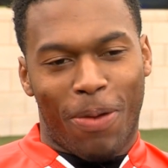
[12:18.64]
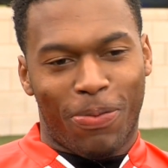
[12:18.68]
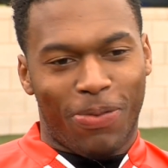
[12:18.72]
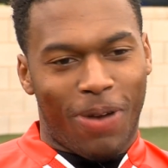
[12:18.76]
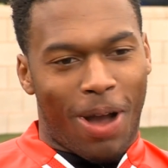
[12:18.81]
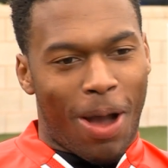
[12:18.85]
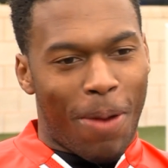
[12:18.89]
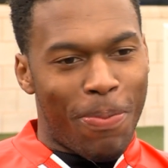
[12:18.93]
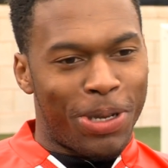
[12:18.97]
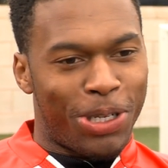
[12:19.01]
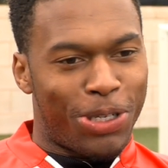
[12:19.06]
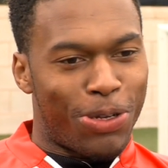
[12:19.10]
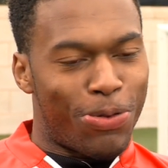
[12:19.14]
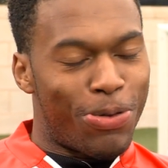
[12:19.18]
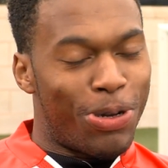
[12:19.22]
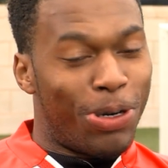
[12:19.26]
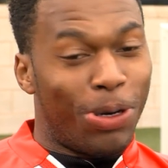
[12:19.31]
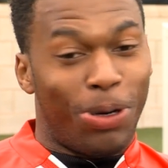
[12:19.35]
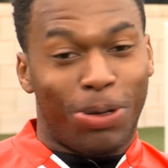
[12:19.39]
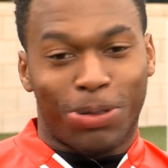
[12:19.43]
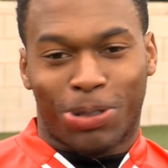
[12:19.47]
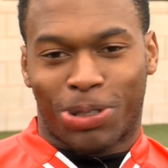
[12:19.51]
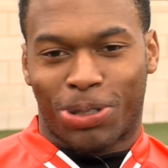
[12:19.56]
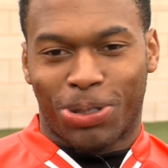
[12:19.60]
I'll be doing
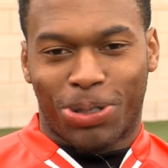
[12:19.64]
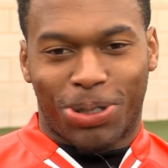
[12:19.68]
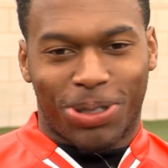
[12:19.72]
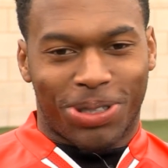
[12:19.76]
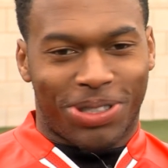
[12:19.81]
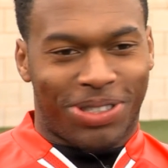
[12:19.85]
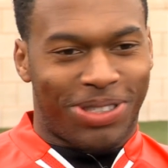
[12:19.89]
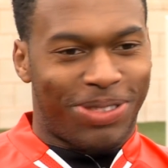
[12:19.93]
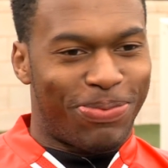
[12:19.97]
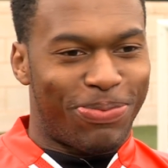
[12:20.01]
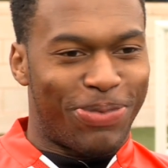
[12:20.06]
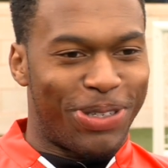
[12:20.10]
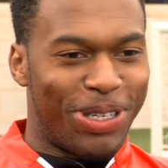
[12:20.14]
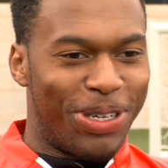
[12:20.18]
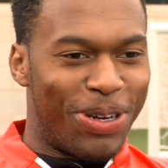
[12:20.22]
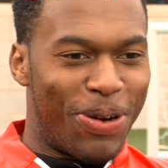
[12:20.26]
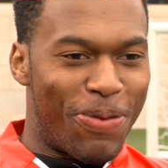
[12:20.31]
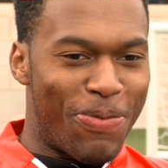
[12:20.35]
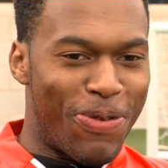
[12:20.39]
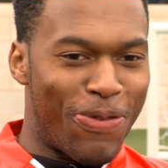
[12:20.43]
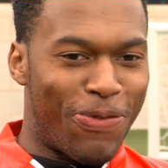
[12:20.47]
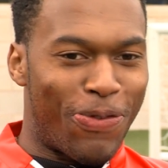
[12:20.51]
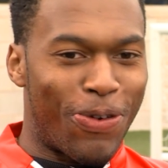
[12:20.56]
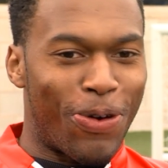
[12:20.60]
all sorts.
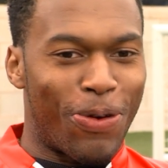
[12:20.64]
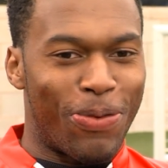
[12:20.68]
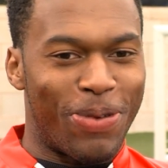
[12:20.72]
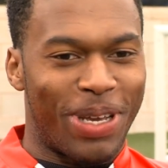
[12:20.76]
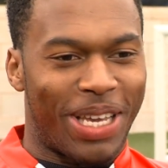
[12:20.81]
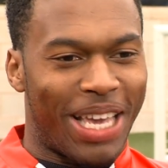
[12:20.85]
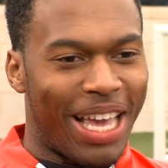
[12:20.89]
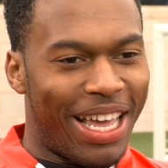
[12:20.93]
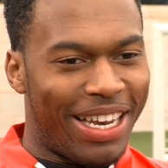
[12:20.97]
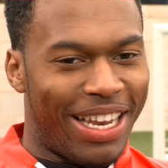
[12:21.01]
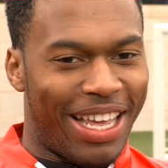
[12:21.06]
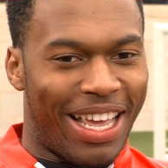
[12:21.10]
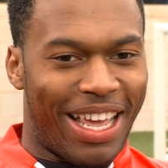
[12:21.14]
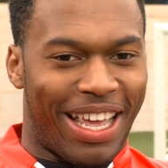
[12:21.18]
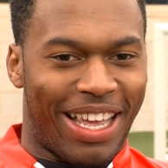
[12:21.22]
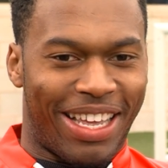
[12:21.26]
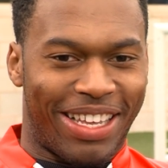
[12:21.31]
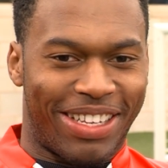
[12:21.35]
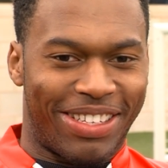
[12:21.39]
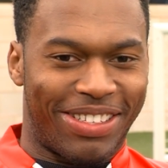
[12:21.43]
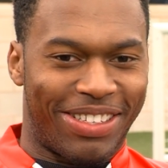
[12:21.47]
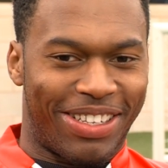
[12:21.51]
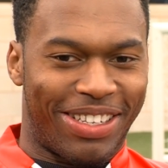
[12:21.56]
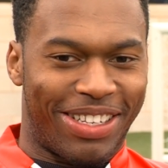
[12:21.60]
Before we get there,
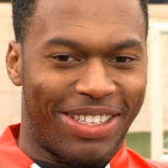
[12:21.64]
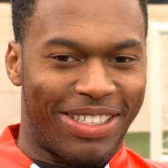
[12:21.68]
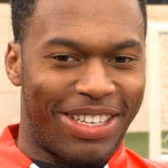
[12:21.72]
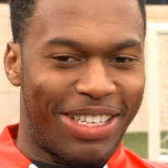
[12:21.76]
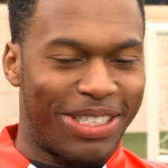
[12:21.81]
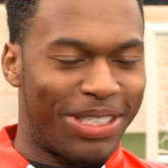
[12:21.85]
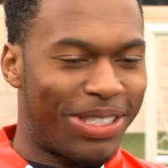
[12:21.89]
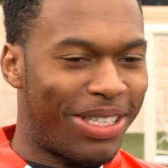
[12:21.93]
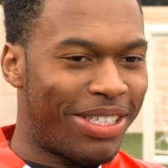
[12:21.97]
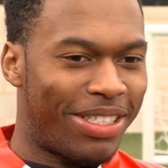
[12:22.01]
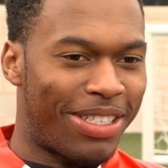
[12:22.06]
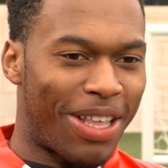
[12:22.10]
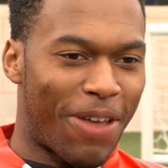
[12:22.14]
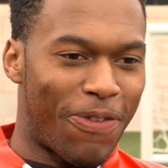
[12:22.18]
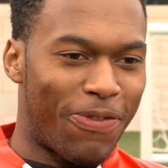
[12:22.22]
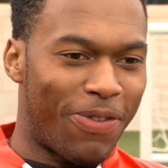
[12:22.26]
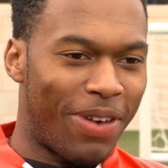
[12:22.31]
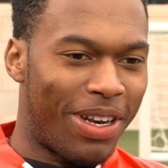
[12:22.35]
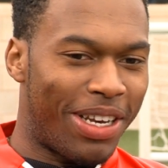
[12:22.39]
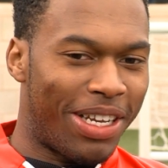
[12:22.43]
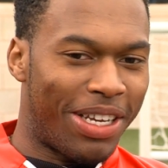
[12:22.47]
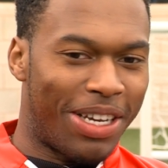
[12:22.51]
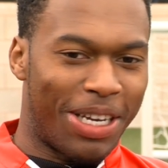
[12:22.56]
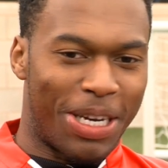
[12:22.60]
there's
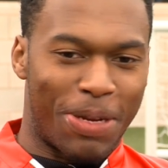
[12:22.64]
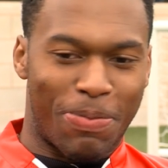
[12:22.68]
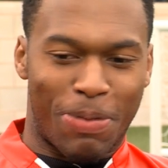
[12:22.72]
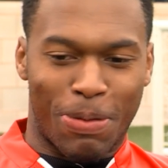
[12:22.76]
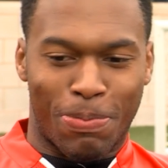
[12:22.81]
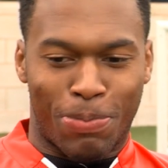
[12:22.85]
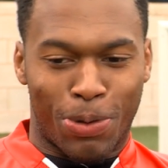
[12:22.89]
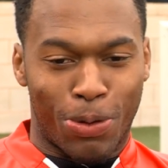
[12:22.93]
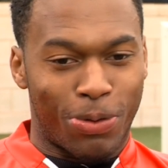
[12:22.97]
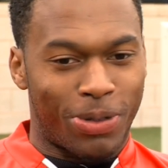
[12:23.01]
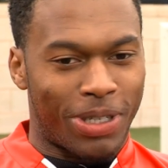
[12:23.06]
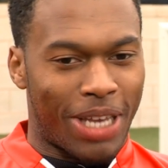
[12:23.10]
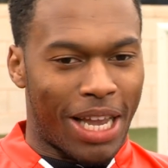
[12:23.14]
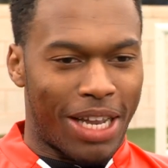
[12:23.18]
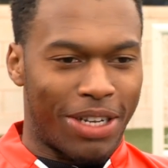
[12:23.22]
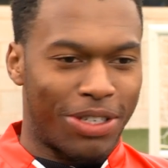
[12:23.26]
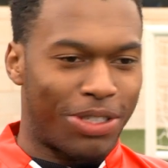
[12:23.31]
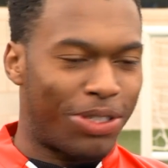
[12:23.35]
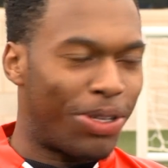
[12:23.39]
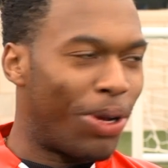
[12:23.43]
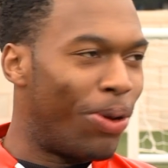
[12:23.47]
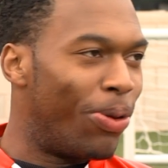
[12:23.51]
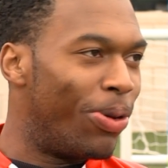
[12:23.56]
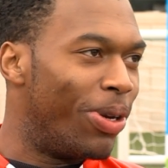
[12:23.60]
definitely going to be boots getting
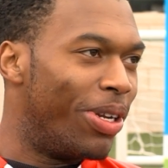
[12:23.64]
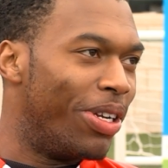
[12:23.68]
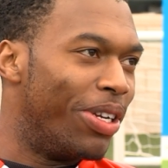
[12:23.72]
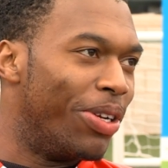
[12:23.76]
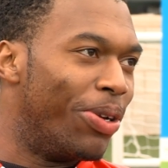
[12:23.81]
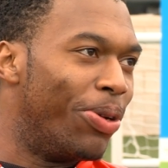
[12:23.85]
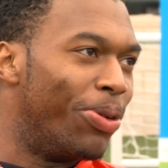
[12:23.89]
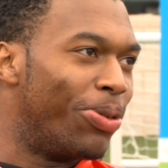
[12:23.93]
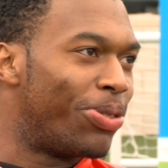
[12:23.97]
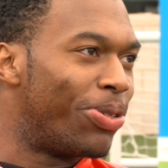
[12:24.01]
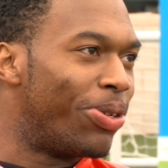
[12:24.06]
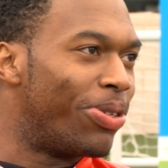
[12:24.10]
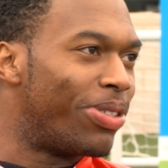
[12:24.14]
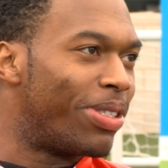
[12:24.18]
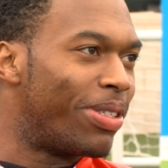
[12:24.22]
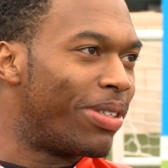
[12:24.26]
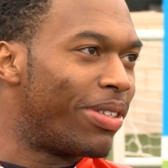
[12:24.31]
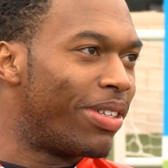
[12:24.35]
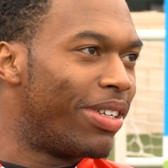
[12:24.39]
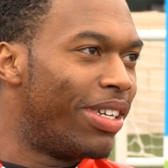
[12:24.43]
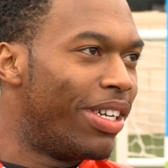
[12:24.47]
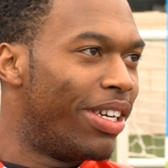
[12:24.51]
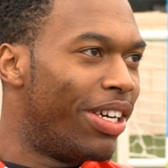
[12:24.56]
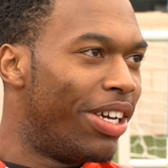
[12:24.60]
stolen and all sorts
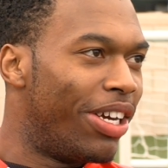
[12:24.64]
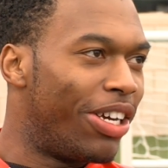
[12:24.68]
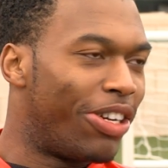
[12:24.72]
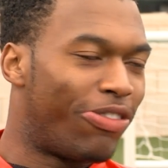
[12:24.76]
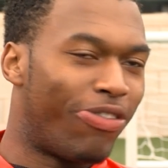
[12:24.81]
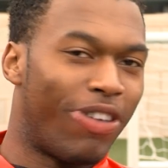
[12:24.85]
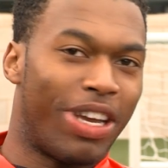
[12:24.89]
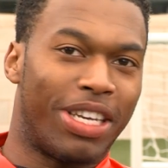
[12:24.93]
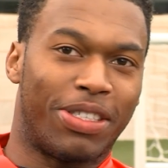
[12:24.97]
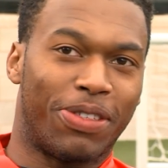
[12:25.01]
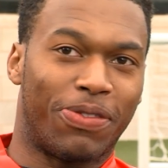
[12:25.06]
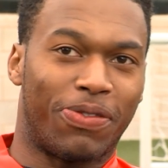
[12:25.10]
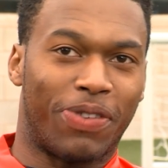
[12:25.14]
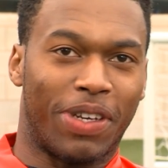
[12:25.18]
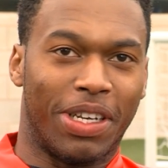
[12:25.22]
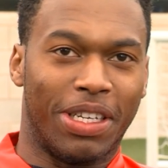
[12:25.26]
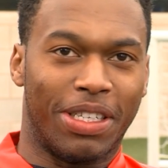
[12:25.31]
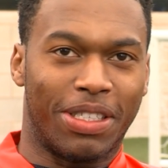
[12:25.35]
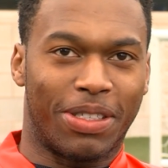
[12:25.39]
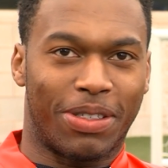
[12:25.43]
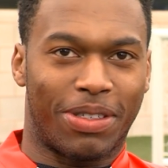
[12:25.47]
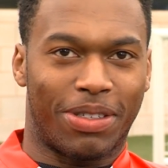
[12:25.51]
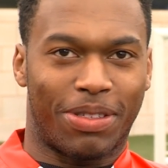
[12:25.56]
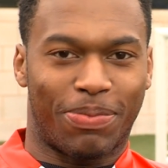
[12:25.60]
of crazy
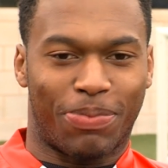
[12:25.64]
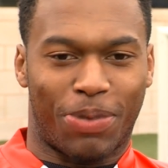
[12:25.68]
things.